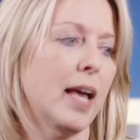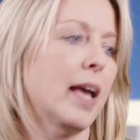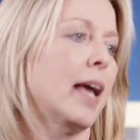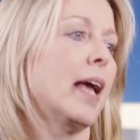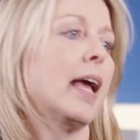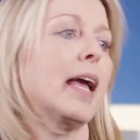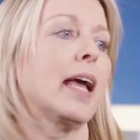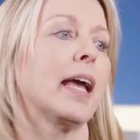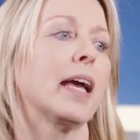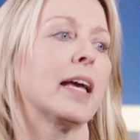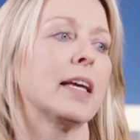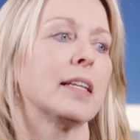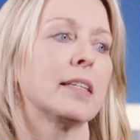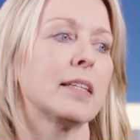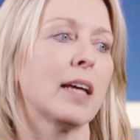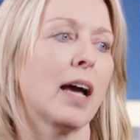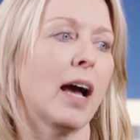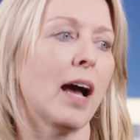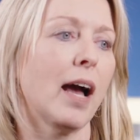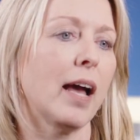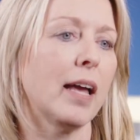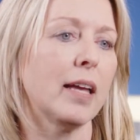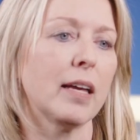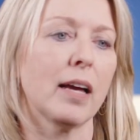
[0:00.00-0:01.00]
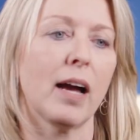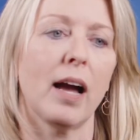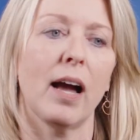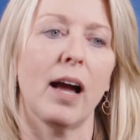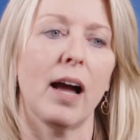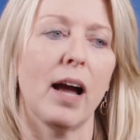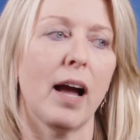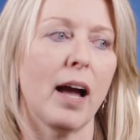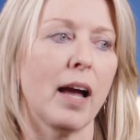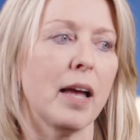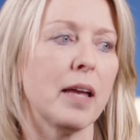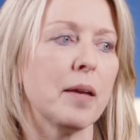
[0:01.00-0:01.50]
And I
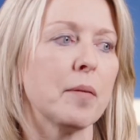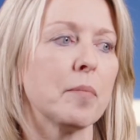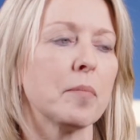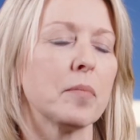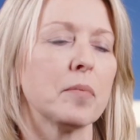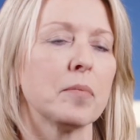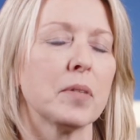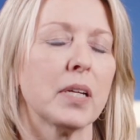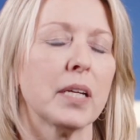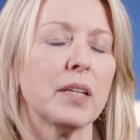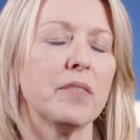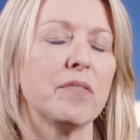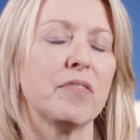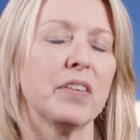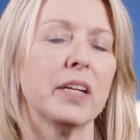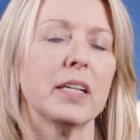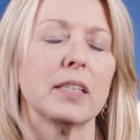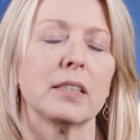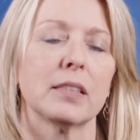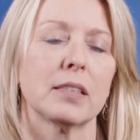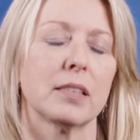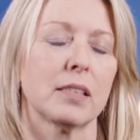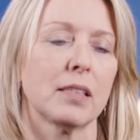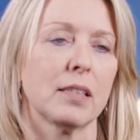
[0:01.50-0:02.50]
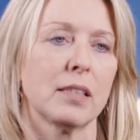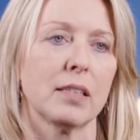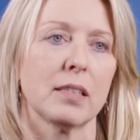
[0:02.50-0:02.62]
am convinced